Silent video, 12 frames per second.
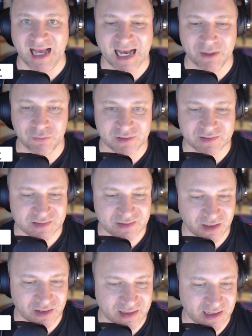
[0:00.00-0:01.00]
I was
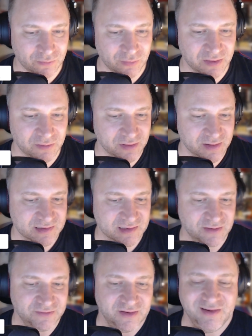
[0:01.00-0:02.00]
talking with
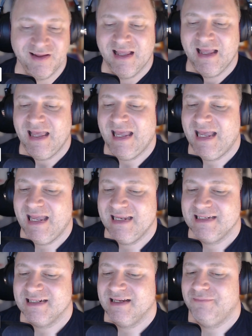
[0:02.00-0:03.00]
Christopher,
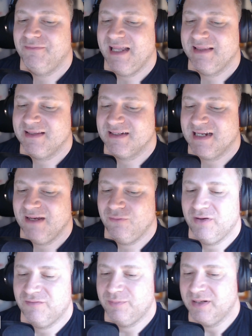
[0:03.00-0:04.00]
and at the time
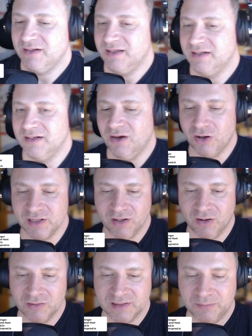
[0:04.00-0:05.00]
we've been an
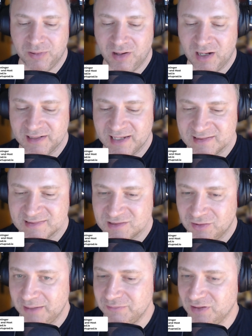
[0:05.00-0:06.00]
audio-only podcast,
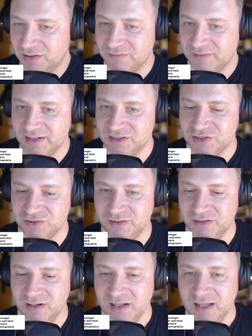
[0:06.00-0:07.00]
so I'm not really
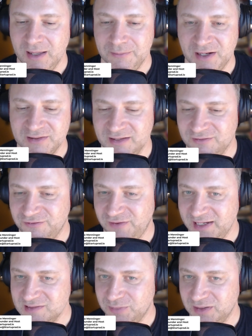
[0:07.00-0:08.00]
sure about his
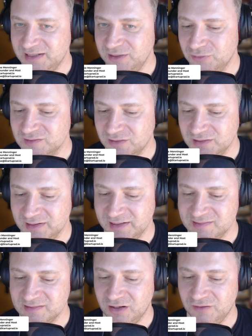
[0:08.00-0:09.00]
face, but he was on a
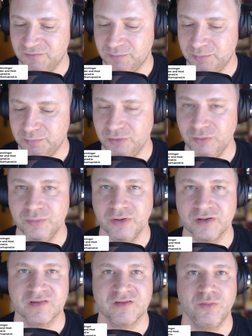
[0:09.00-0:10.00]
list of
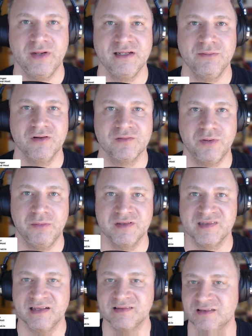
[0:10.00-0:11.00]
Bloomberg's 20 most
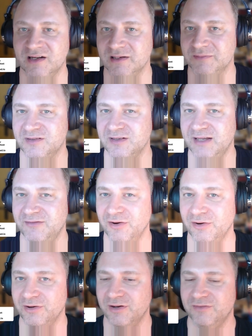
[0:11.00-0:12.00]
promising startups you never
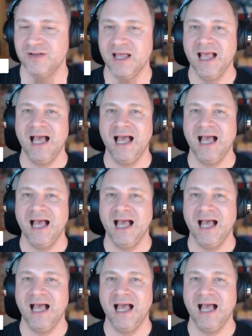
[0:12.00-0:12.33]
heard of.